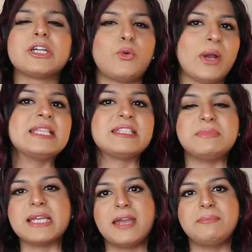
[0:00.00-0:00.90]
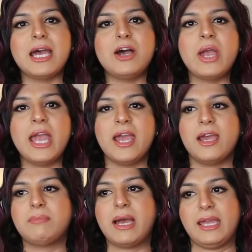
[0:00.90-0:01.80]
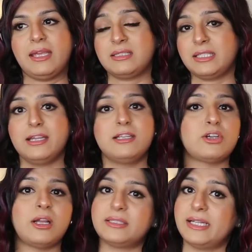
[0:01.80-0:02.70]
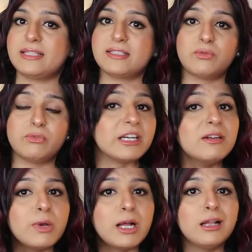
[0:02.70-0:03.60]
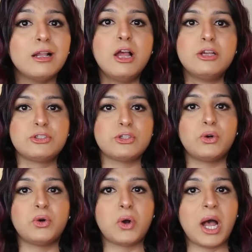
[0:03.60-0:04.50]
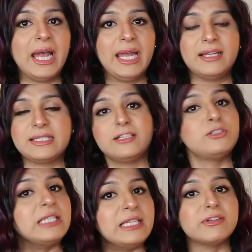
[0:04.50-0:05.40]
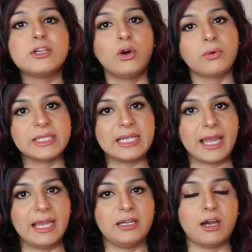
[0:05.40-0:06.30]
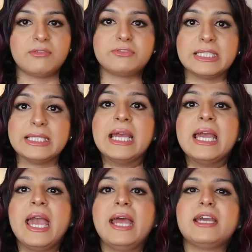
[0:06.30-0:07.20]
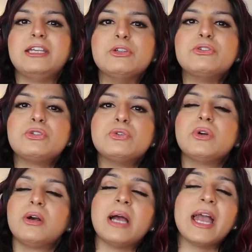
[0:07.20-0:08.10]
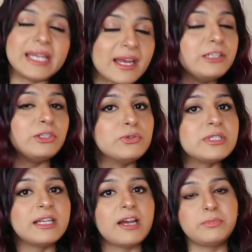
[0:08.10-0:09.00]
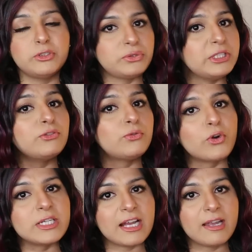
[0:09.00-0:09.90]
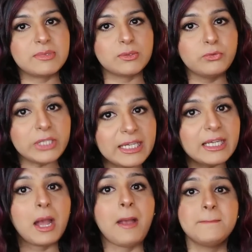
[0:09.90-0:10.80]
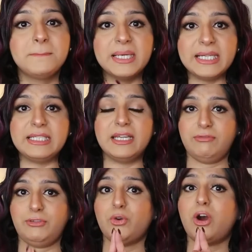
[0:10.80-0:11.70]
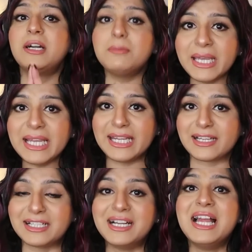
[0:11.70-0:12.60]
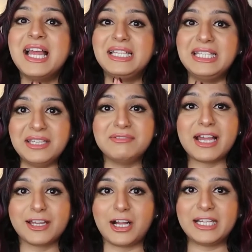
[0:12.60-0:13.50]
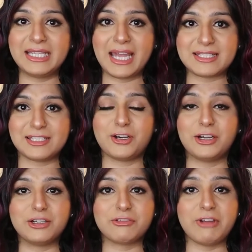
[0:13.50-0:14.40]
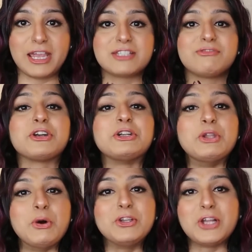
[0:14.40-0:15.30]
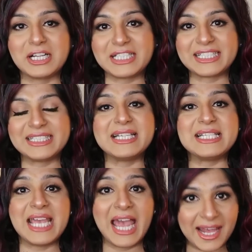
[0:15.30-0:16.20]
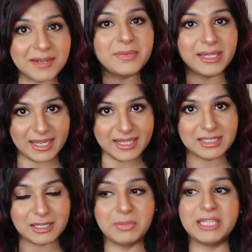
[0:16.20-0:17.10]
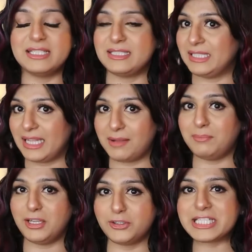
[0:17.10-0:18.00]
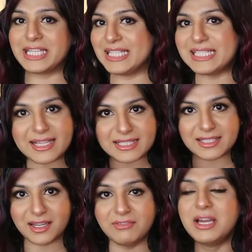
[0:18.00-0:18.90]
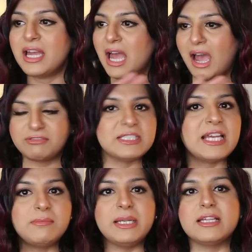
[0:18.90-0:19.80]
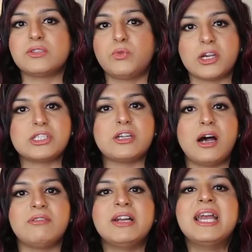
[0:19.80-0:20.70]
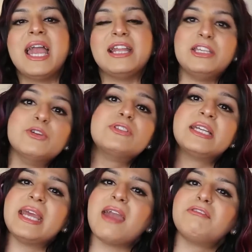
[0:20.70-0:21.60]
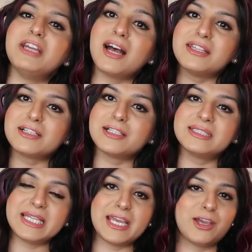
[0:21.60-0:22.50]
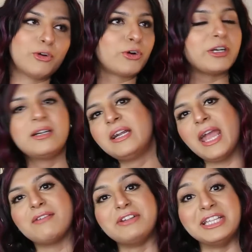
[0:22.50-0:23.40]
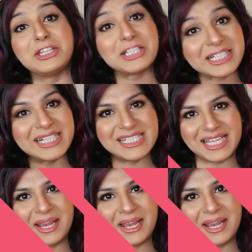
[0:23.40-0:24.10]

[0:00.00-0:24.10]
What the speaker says: for quite some time now, and my skin tolerates it very well. So I tend to leave it overnight often, and I use it up to 3 to 4 times a week. But if you are a beginner, leave glycolic acid on your face for no longer than 10 minutes because it can make your skin sensitive. After 10 minutes, wash it off and use it every other day or every third